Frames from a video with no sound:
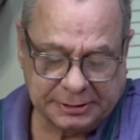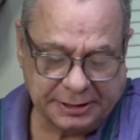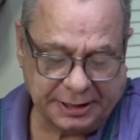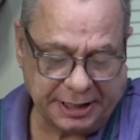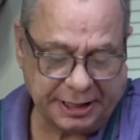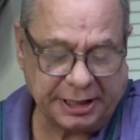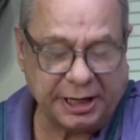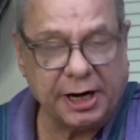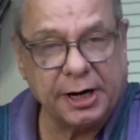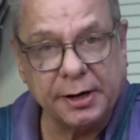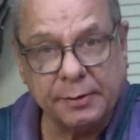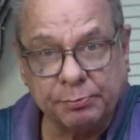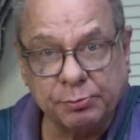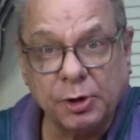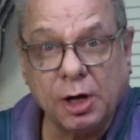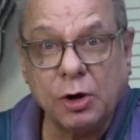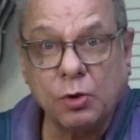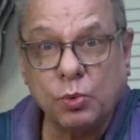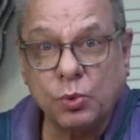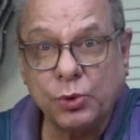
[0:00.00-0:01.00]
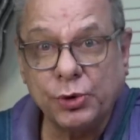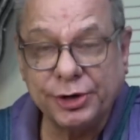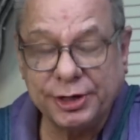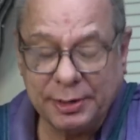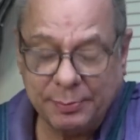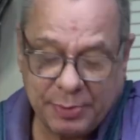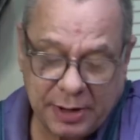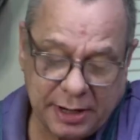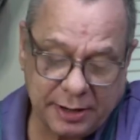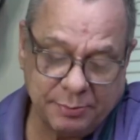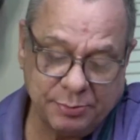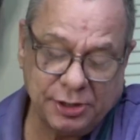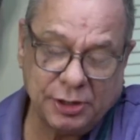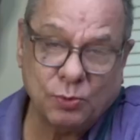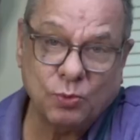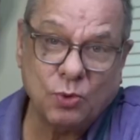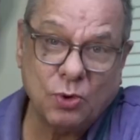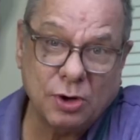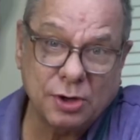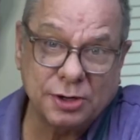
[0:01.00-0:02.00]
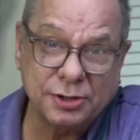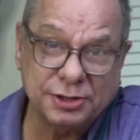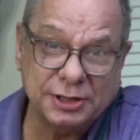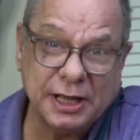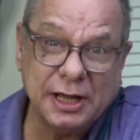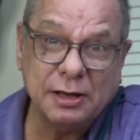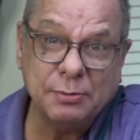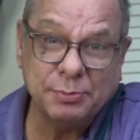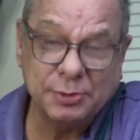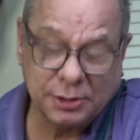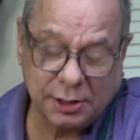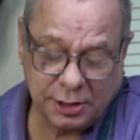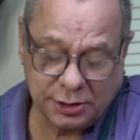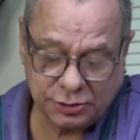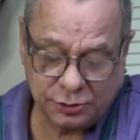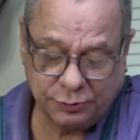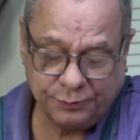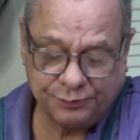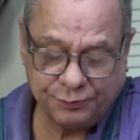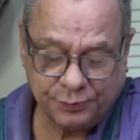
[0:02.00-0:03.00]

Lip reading: And I am not worried about it being watered down, because